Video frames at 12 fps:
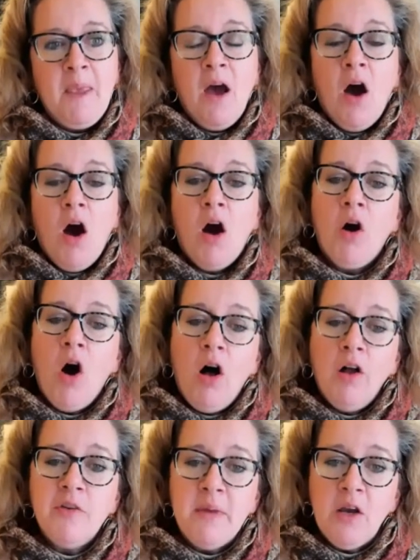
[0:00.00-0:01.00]
Our
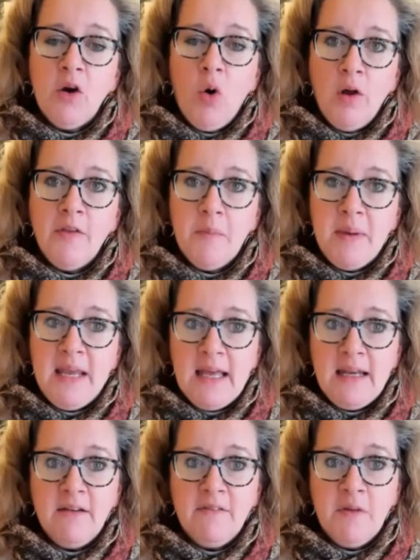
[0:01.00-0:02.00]
ultimate goal at the
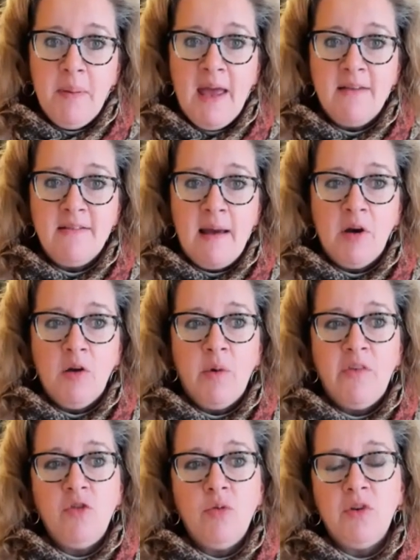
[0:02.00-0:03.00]
beginning of the pandemic was
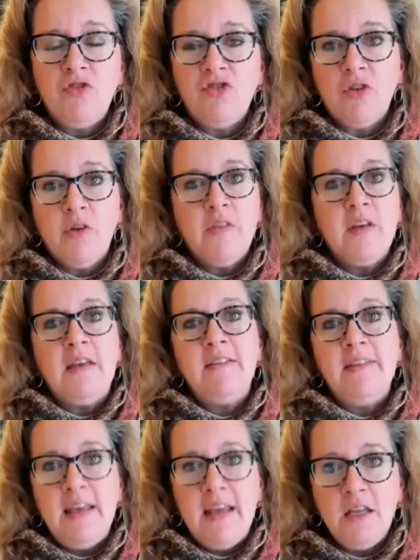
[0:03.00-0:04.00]
to ensure the
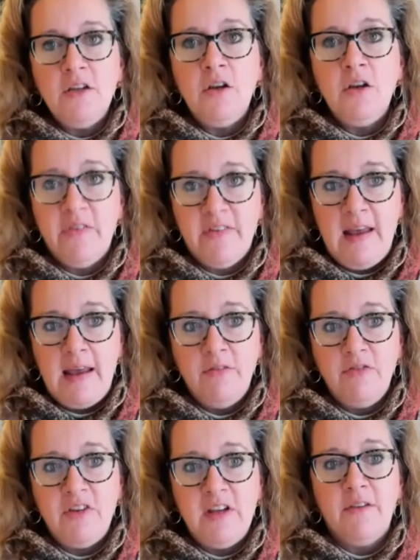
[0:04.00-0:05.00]
continued
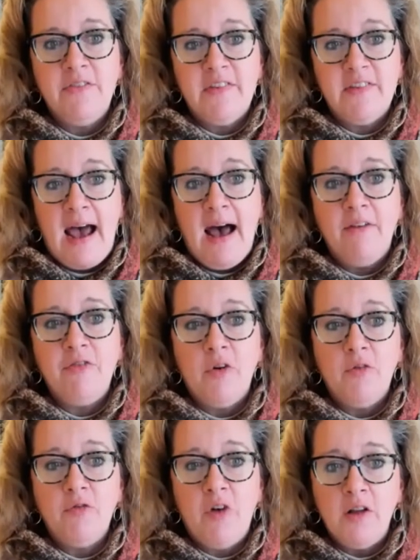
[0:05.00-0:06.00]
safety of staff,
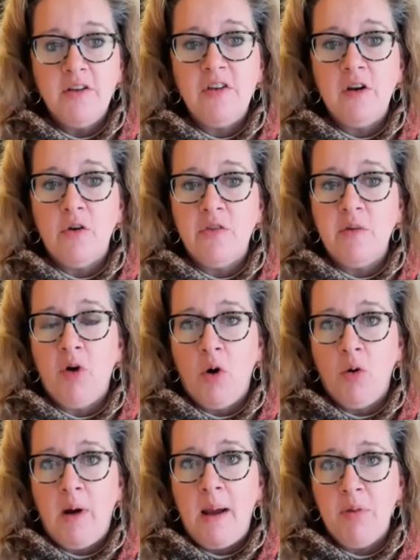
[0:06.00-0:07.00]
volunteers, and
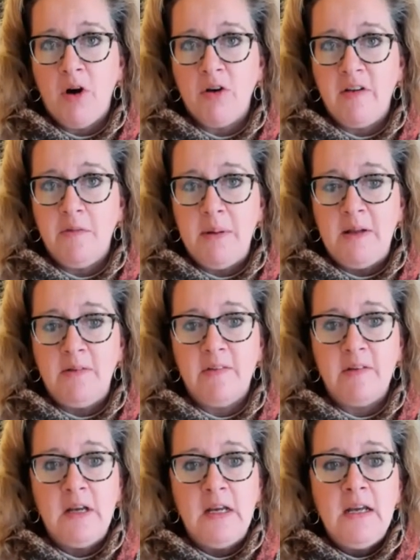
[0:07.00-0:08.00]
program participants.
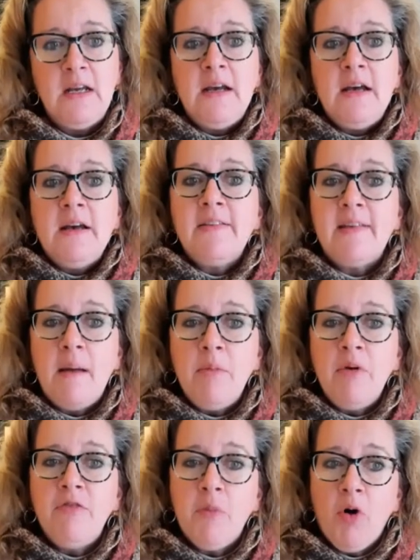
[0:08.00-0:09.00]
Some
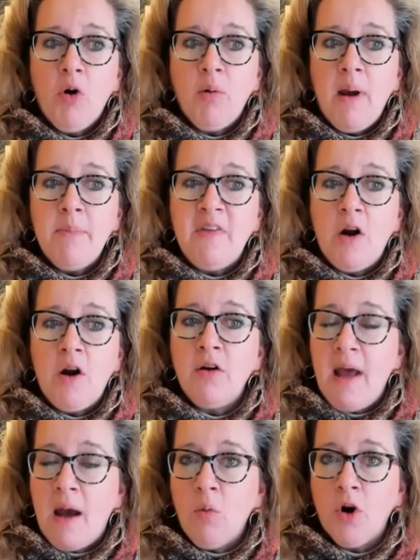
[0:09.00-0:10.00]
of the programs in our
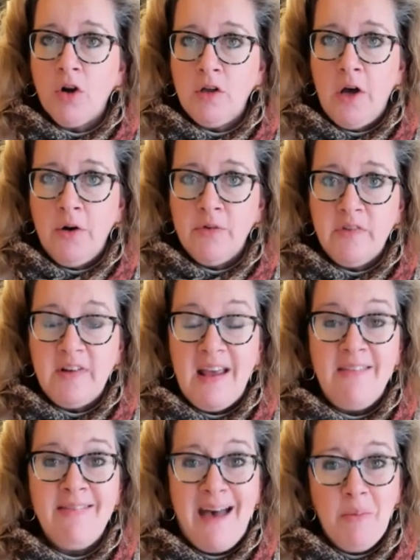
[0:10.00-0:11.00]
network closed,
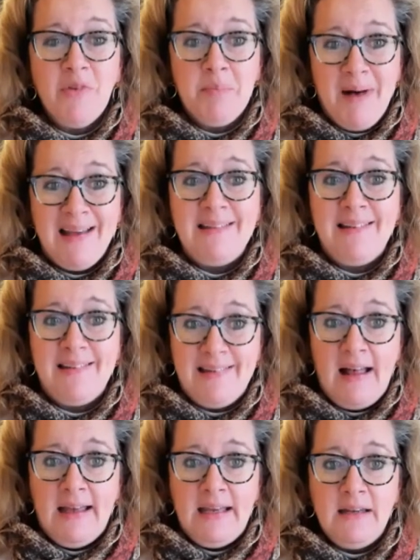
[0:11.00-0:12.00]
and that was by
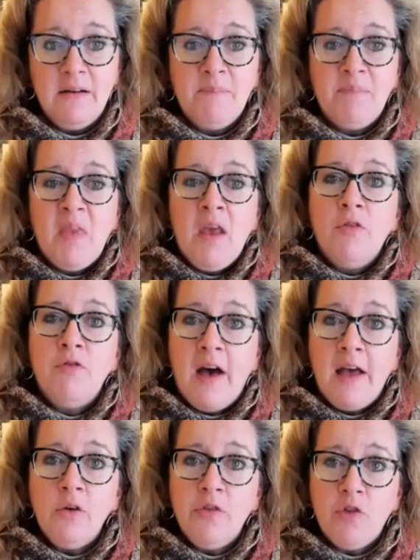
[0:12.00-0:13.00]
design.
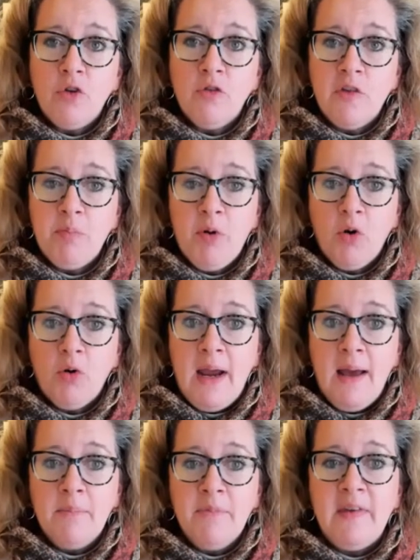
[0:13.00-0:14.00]
Vital service
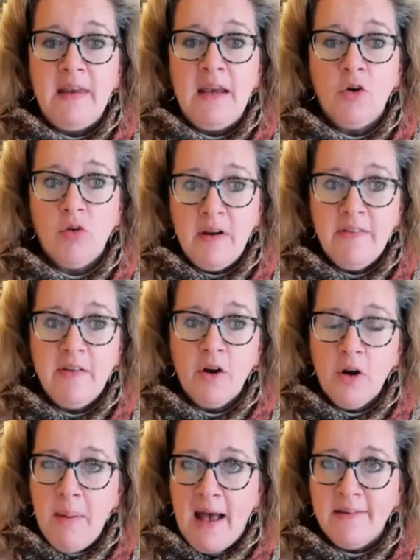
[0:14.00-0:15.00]
programs increased their
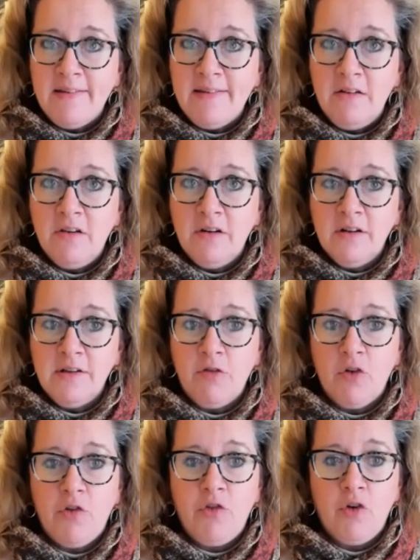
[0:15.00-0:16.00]
capacity to
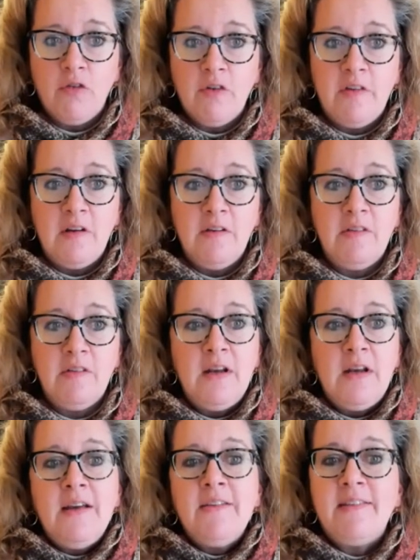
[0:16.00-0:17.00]
deliver services.
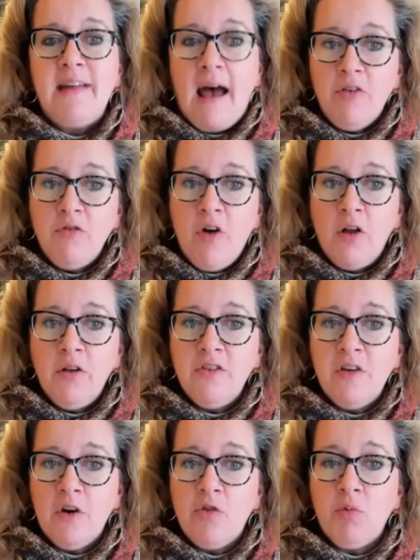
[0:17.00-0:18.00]
Staff and
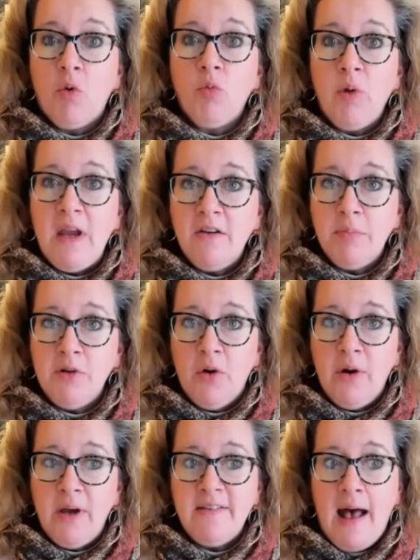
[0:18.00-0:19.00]
volunteers were
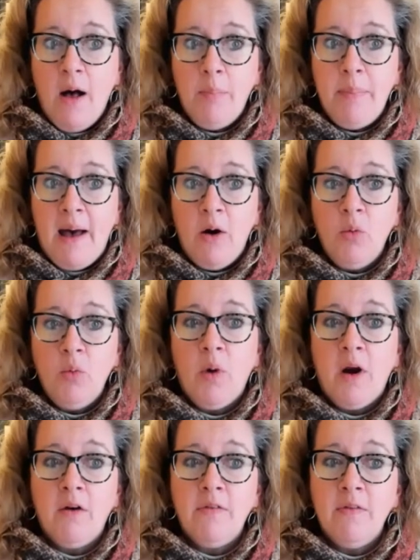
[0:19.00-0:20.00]
redeployed to help out
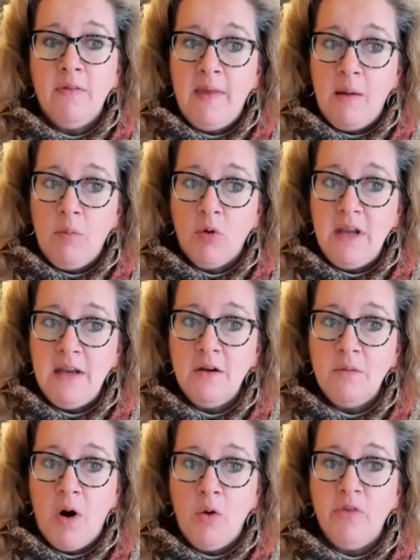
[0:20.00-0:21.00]
where they were needed
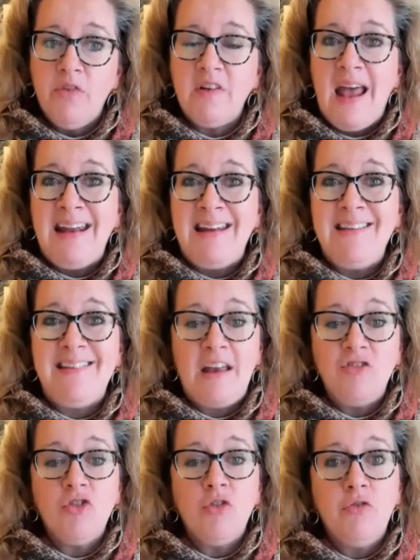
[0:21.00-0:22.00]
most, and
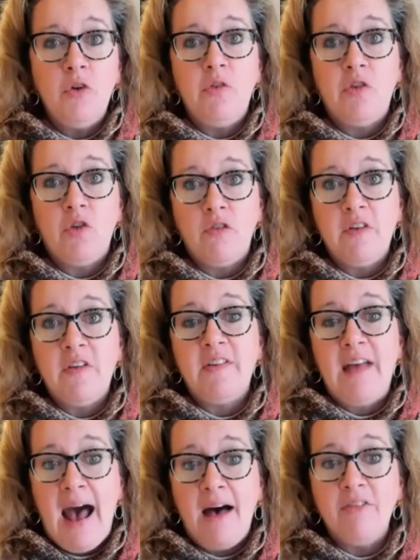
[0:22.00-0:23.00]
essential food services
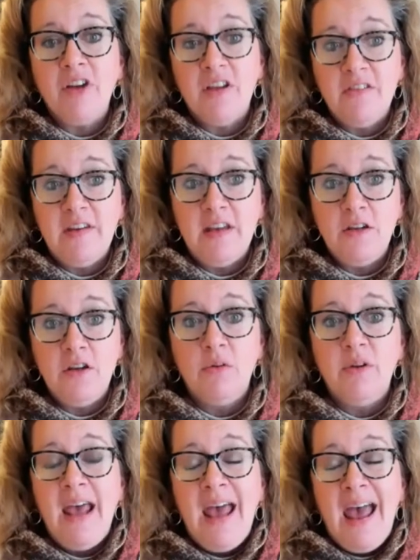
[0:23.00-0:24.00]
have continued
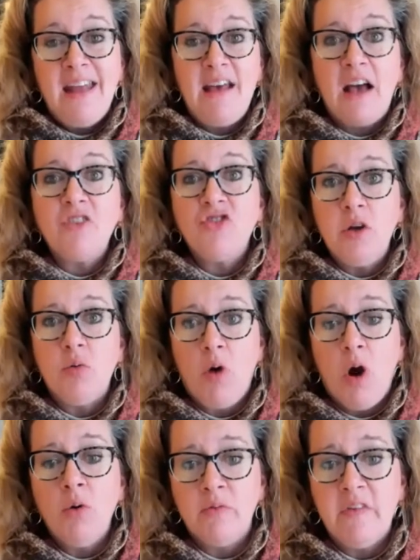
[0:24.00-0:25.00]
and actually
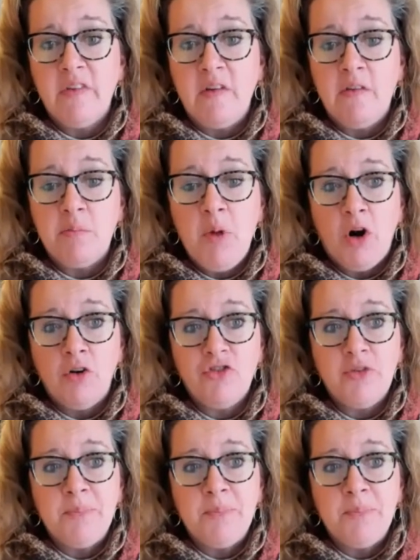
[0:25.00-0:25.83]
grown since March.